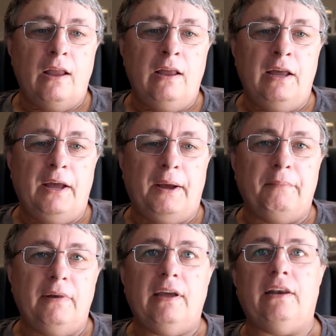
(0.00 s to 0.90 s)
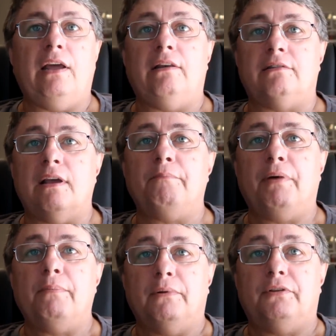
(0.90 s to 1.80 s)
And some
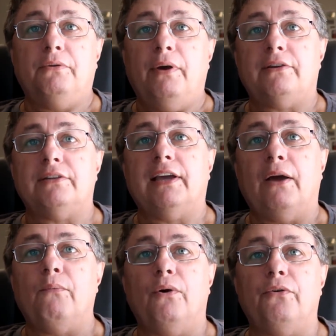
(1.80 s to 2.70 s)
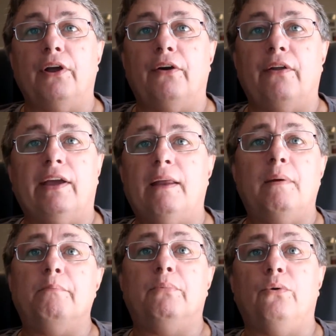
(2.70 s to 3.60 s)
people do actually go wandering around. They get a
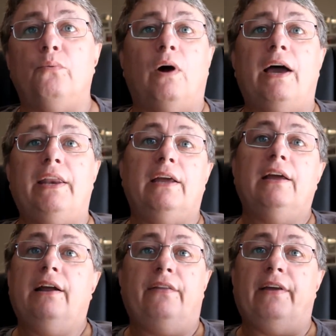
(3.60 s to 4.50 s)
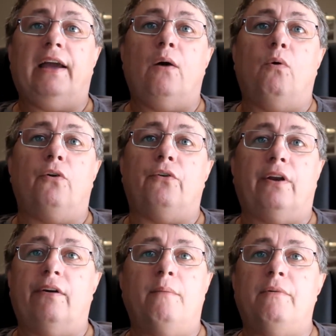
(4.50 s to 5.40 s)
bit bored waiting and they go
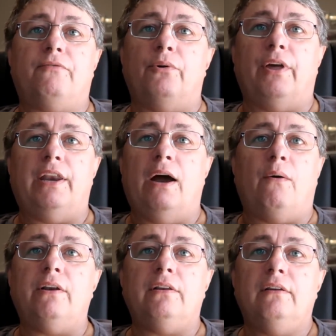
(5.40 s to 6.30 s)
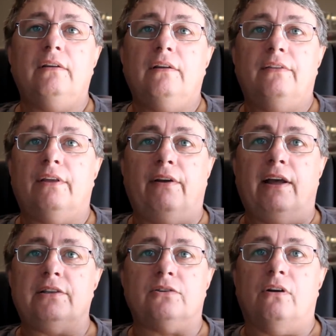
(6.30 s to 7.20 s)
wandering around. Before they know it, they're
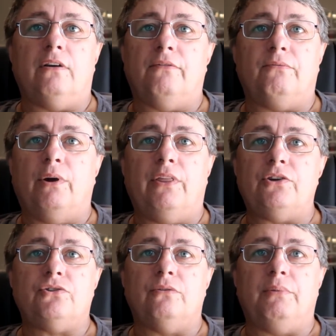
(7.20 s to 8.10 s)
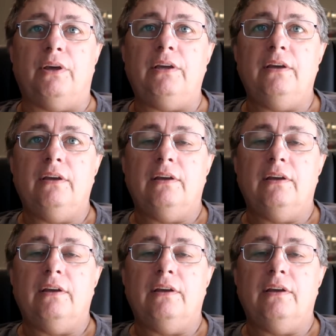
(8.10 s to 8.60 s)
outside of where they should be,